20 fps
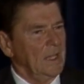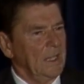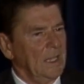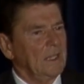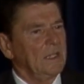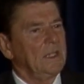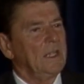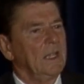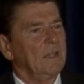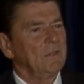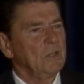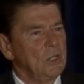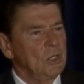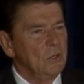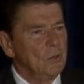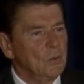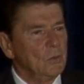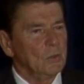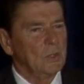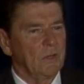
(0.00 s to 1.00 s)
It gives
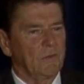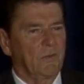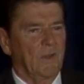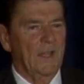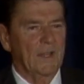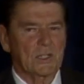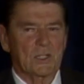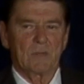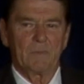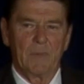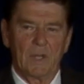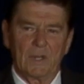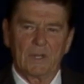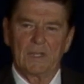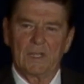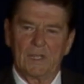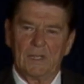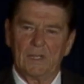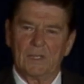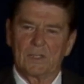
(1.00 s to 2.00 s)
you the
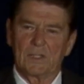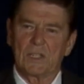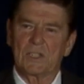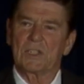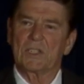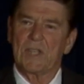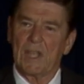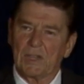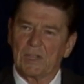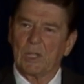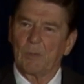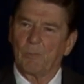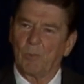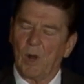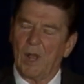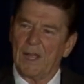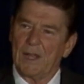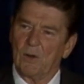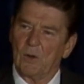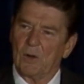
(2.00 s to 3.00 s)
flexibility to set the
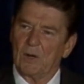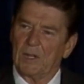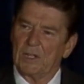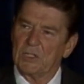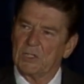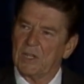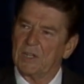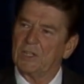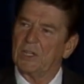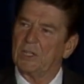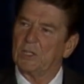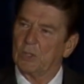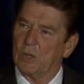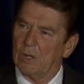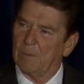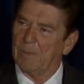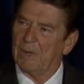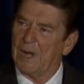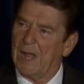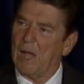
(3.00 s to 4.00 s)
priorities and
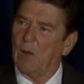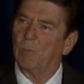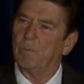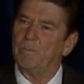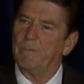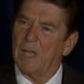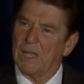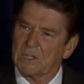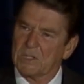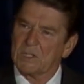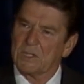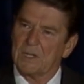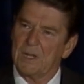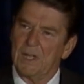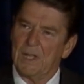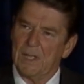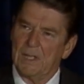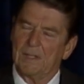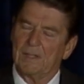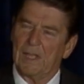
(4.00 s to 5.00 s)
determine how best
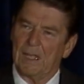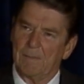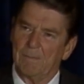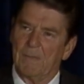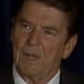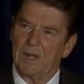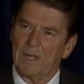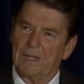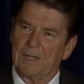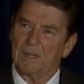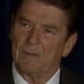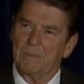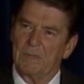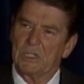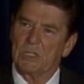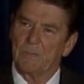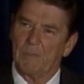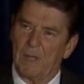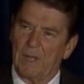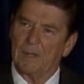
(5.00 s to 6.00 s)
that money can
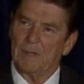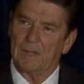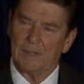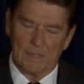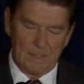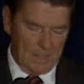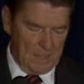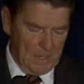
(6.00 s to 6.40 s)
be spent.